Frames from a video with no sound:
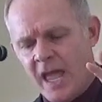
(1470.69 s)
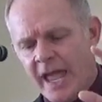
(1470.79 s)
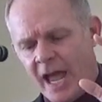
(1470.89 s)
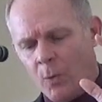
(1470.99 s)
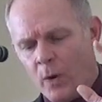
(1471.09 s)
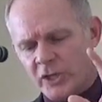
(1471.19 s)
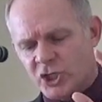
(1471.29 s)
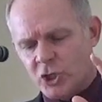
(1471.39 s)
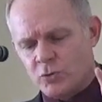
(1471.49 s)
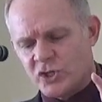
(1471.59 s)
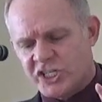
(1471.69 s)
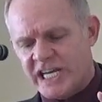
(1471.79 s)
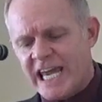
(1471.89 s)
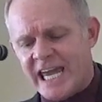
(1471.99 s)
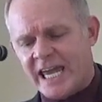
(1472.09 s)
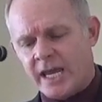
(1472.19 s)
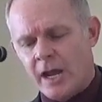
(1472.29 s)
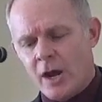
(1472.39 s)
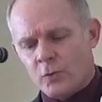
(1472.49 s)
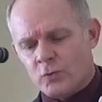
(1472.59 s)
And what you
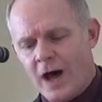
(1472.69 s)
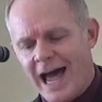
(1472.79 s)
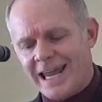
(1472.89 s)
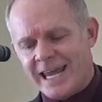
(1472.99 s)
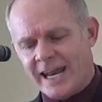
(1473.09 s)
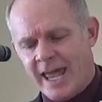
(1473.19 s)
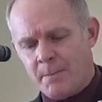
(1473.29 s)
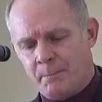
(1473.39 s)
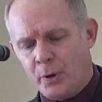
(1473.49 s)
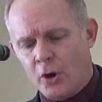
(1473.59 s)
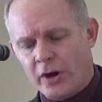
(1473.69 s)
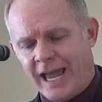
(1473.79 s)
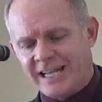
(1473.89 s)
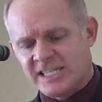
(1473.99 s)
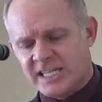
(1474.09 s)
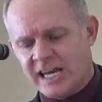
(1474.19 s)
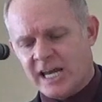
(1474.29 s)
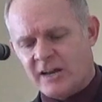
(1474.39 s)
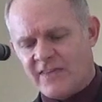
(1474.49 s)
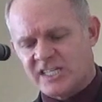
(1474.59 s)
see, write in a book and send
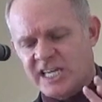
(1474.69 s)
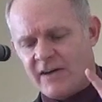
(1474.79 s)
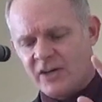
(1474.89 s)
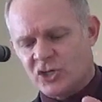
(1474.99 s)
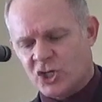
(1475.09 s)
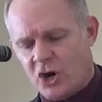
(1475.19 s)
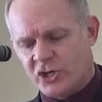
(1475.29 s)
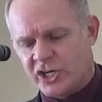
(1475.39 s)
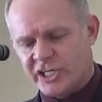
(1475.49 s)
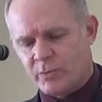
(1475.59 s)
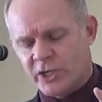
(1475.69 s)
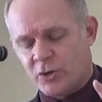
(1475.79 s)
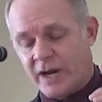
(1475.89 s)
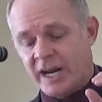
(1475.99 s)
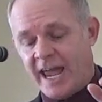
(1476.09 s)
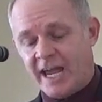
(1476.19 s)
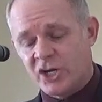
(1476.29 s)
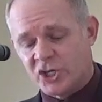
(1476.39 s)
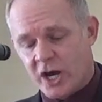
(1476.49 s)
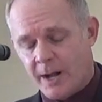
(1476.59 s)
it to the seven churches which are in
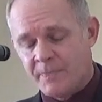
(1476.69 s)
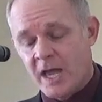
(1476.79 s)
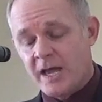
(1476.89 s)
Asia